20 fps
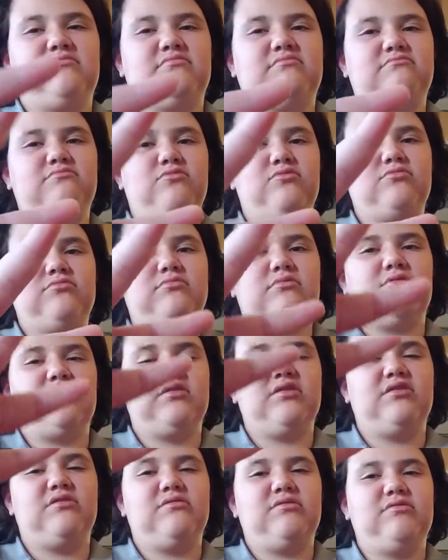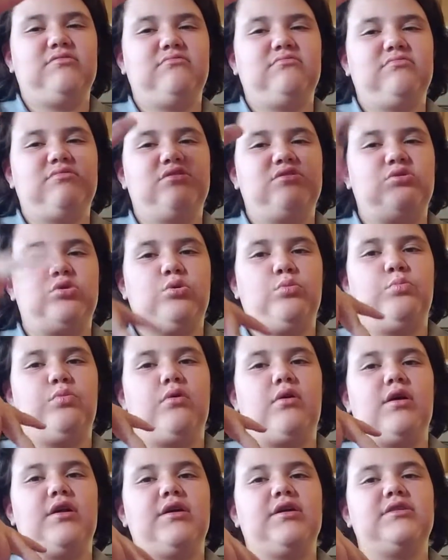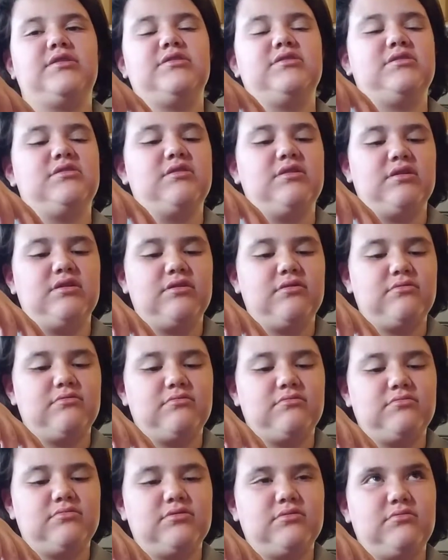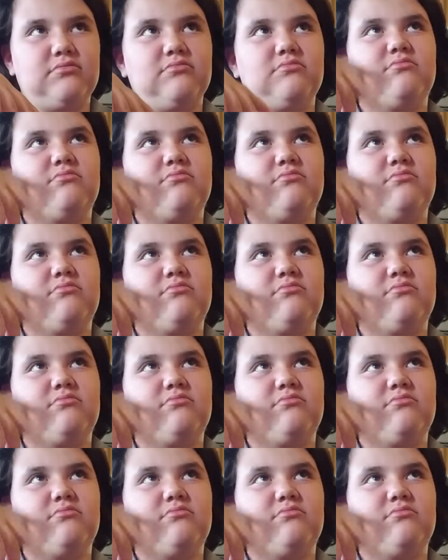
We're only doing two products today, so.